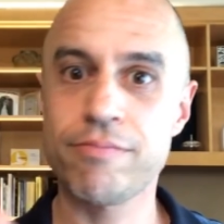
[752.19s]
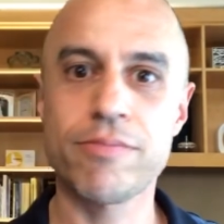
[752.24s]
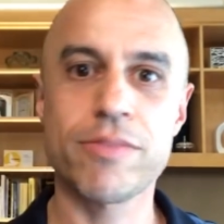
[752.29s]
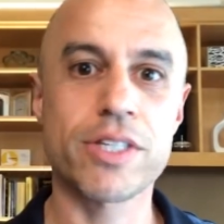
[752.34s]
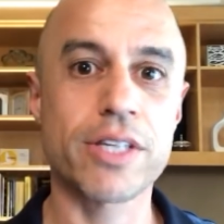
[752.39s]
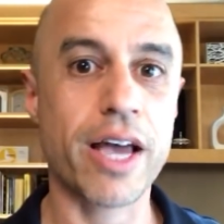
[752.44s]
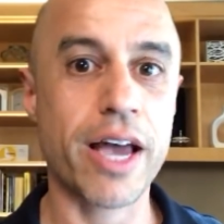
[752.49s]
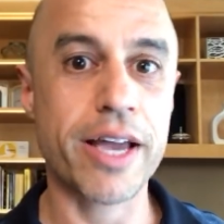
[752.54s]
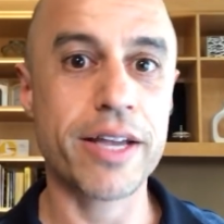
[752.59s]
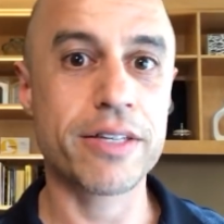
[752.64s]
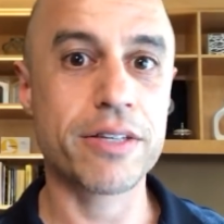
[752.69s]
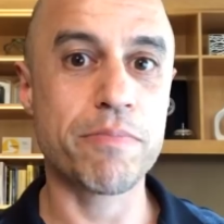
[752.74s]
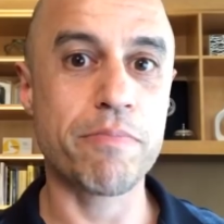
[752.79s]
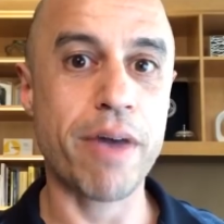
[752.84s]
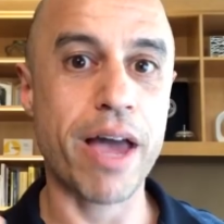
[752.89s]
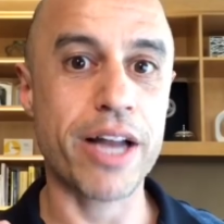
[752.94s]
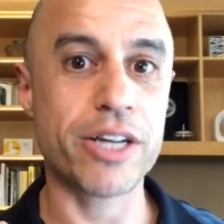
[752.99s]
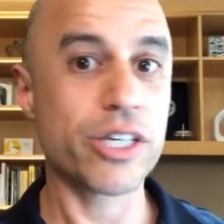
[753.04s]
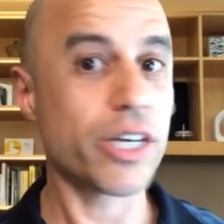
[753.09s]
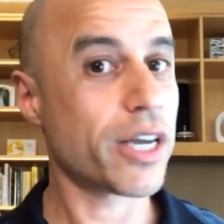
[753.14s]
Science,
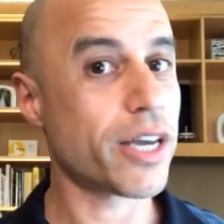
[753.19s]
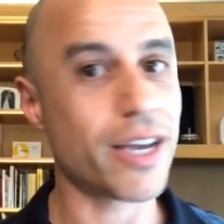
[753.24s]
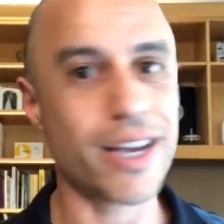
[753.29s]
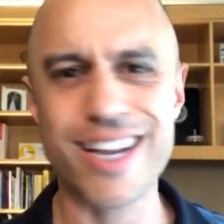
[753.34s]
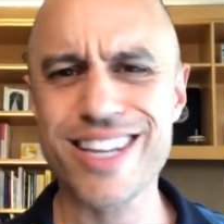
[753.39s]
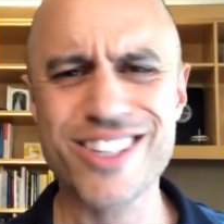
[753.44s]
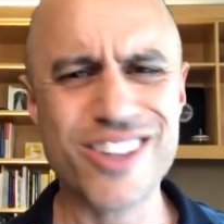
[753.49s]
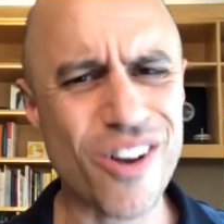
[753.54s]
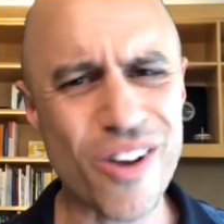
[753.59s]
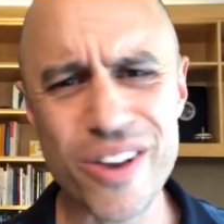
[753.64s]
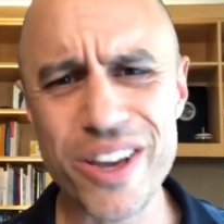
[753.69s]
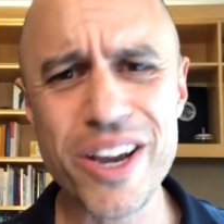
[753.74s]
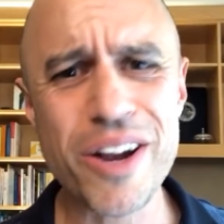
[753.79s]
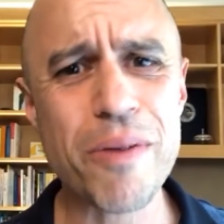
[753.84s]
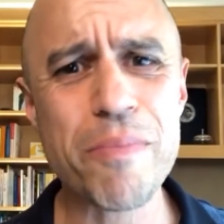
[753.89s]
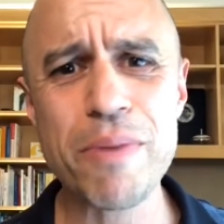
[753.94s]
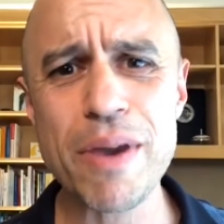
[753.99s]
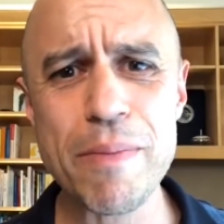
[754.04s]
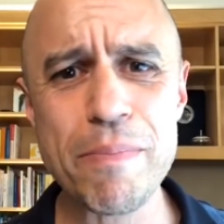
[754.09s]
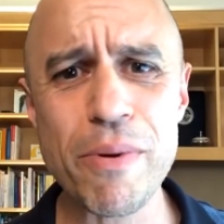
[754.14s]
magic, it's all
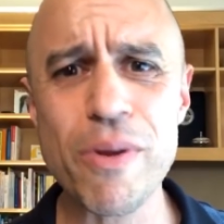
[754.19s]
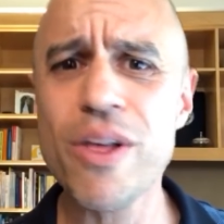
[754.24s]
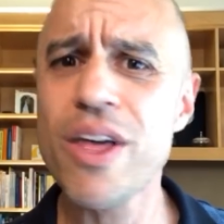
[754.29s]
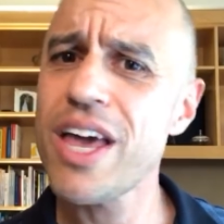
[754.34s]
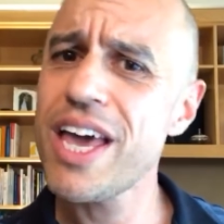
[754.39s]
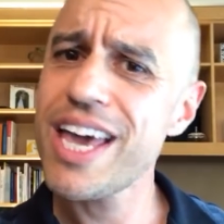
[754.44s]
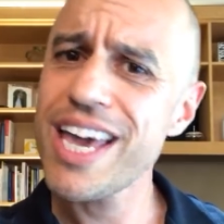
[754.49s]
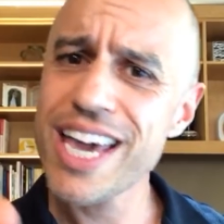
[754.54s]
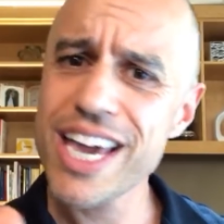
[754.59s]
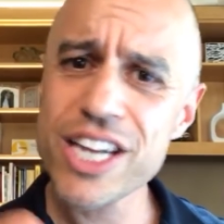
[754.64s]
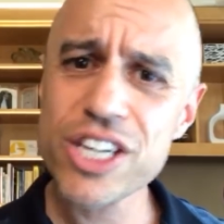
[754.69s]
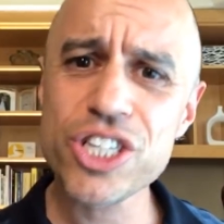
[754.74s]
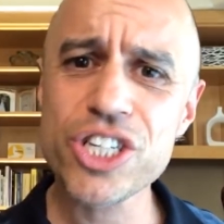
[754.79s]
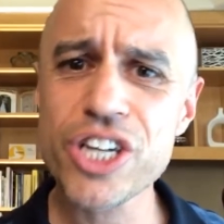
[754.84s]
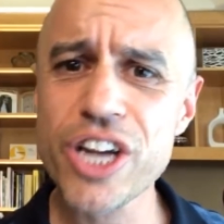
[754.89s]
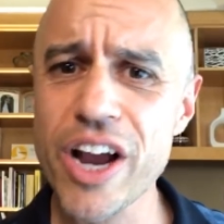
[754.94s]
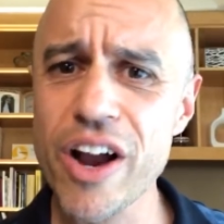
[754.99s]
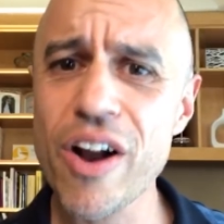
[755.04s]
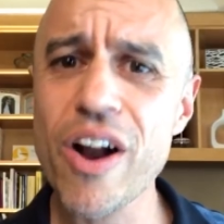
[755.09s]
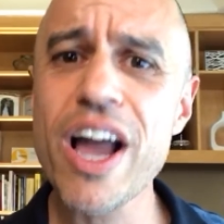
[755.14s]
here, people. Hit
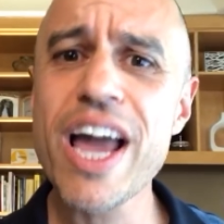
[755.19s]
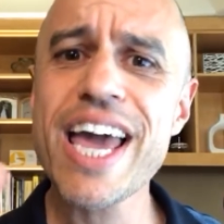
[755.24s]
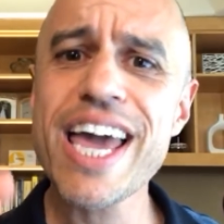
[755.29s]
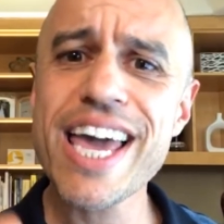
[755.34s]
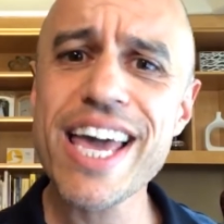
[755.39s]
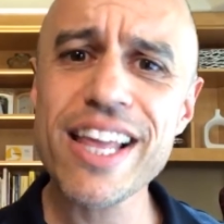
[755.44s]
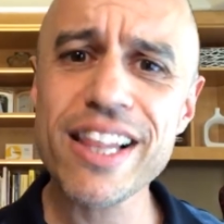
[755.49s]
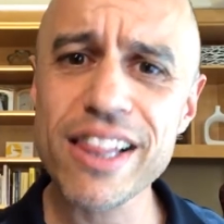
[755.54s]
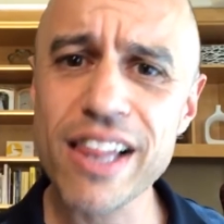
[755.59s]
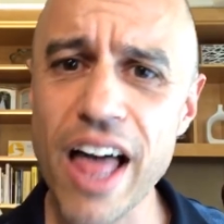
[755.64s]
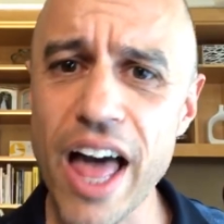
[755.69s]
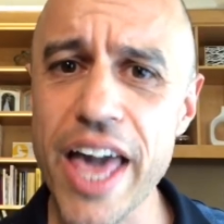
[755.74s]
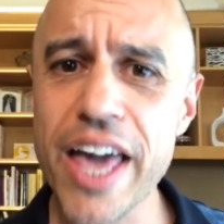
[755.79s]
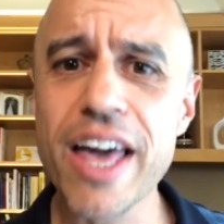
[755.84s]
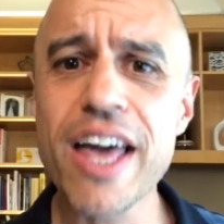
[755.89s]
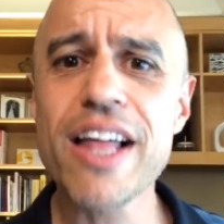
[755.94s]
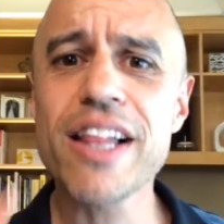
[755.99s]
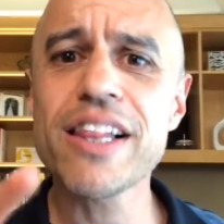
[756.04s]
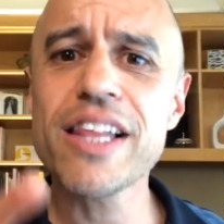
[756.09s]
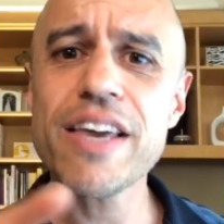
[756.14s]
share, hit like,
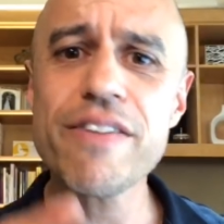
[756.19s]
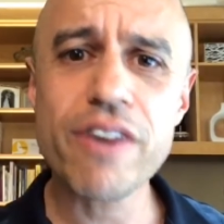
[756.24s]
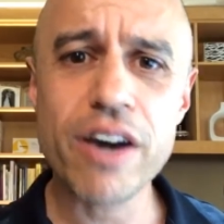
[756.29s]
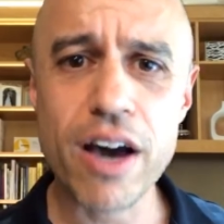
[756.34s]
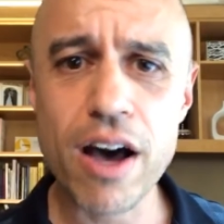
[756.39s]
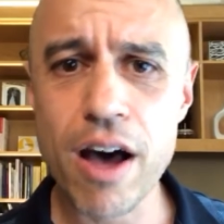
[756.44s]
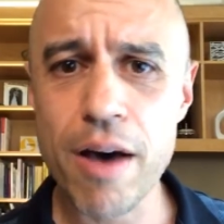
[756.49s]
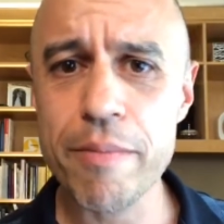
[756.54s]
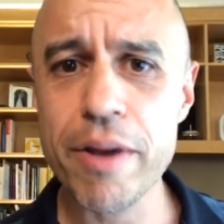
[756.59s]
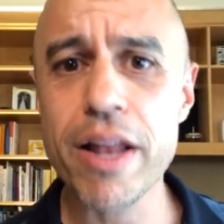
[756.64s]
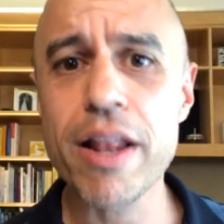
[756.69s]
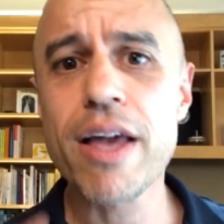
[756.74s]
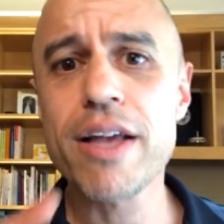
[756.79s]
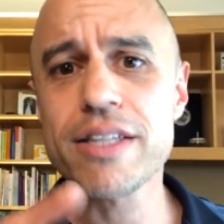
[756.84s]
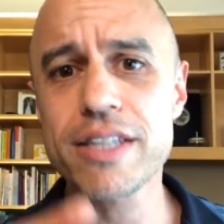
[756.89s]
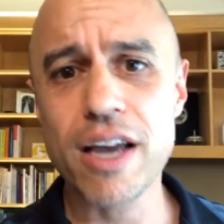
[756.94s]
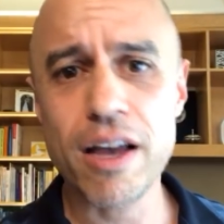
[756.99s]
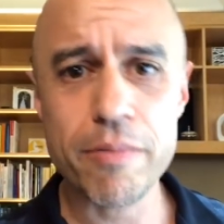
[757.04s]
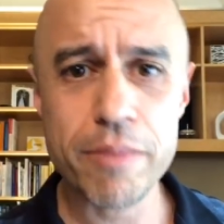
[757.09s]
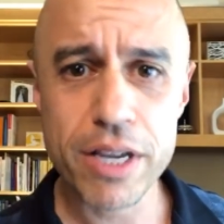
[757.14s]
leave a comment,
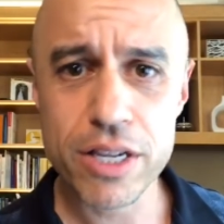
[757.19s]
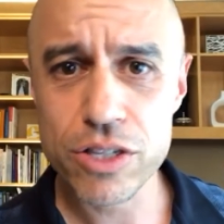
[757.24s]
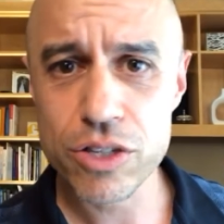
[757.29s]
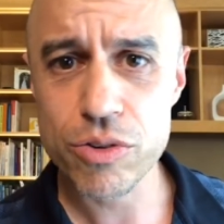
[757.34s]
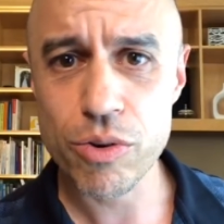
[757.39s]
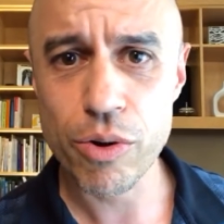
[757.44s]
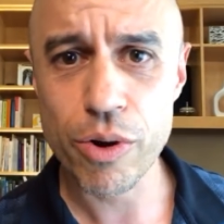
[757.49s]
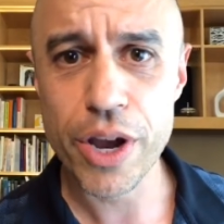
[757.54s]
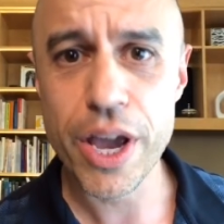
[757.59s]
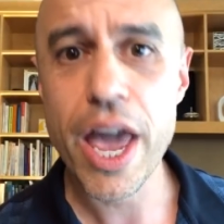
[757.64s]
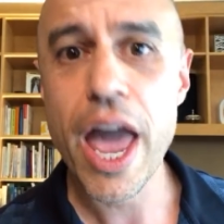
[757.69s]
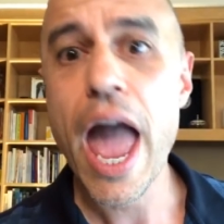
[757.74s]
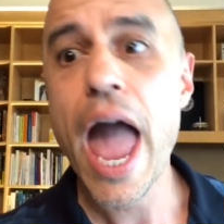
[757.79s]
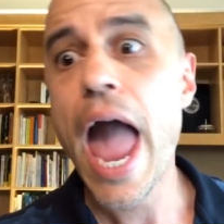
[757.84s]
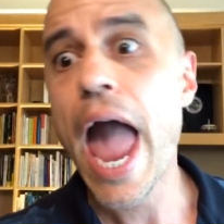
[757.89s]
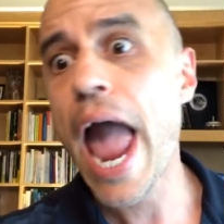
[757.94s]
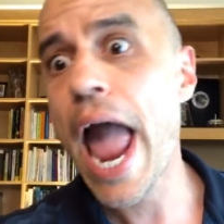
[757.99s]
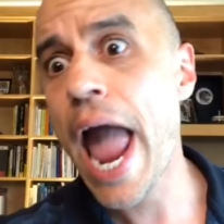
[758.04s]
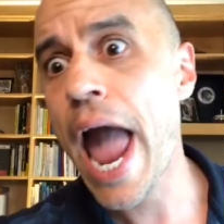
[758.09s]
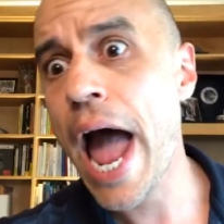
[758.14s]
tell me a story,
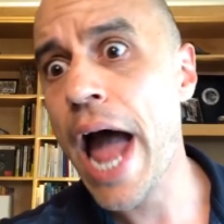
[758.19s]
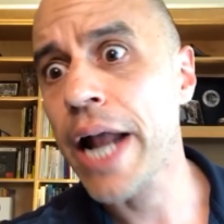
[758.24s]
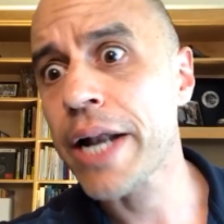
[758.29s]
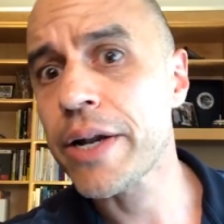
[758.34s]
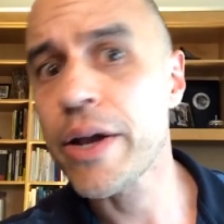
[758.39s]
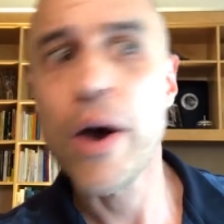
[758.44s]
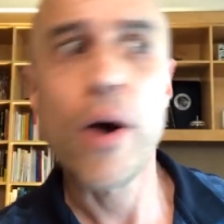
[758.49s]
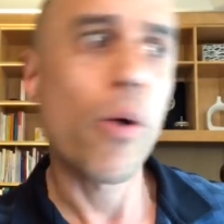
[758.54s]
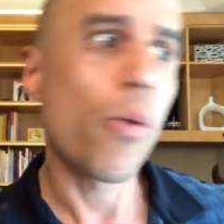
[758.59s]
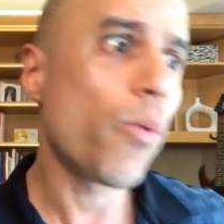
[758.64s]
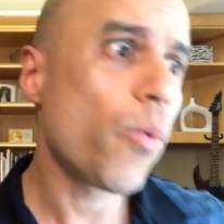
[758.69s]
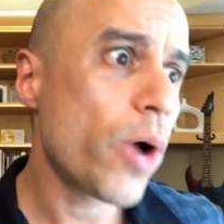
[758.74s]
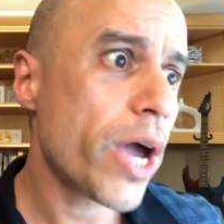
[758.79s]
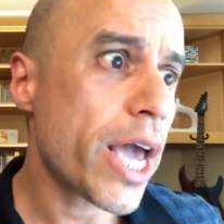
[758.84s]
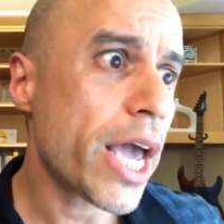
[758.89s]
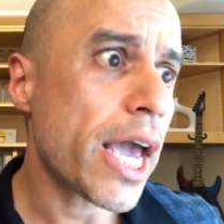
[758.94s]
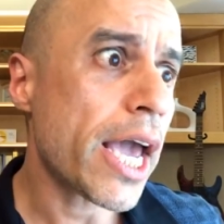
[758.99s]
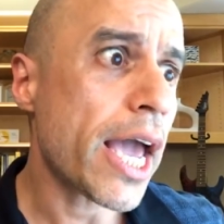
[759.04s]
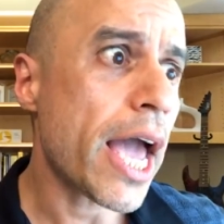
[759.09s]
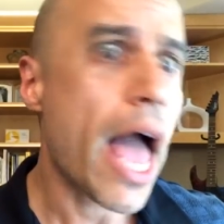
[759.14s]
and
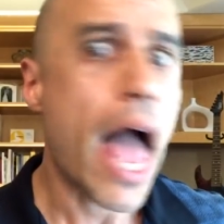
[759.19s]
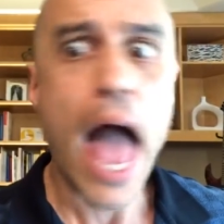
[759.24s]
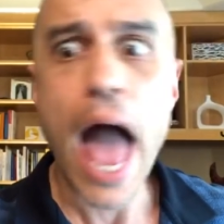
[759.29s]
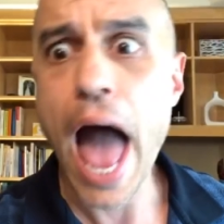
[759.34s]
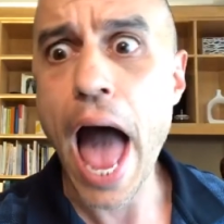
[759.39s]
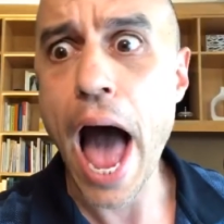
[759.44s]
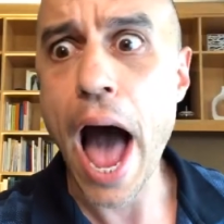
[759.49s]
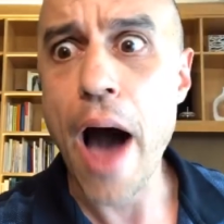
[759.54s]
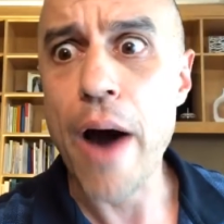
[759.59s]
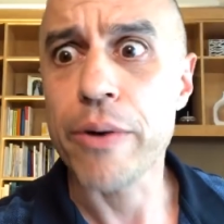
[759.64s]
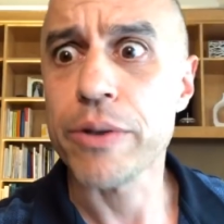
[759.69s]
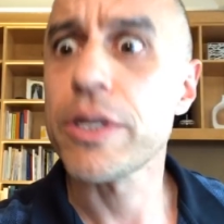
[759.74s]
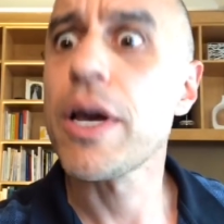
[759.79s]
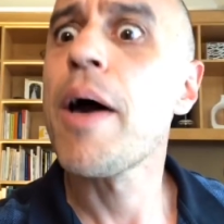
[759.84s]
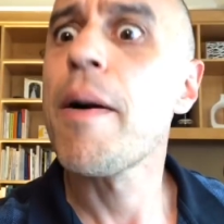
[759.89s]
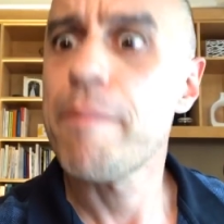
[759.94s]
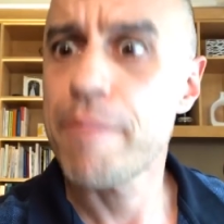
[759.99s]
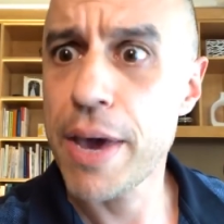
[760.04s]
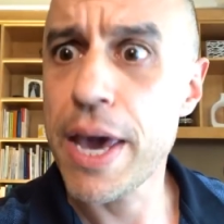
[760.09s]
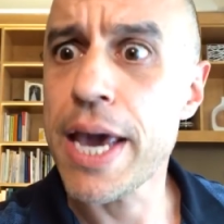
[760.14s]
we out.
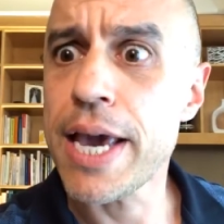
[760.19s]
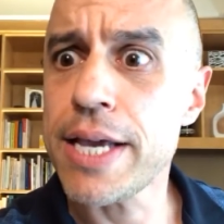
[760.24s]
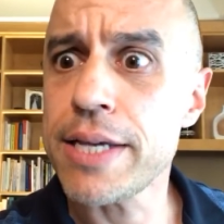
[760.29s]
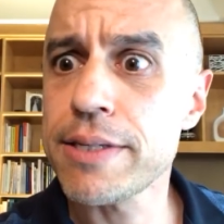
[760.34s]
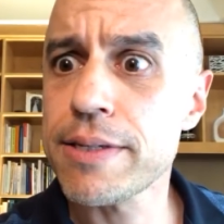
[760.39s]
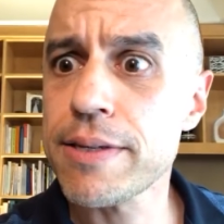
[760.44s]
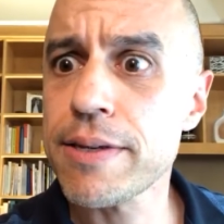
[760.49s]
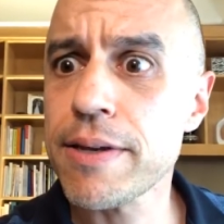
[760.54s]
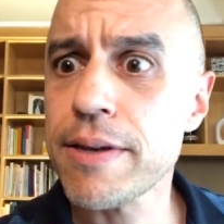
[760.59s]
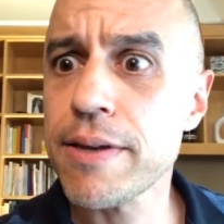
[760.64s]
Peace.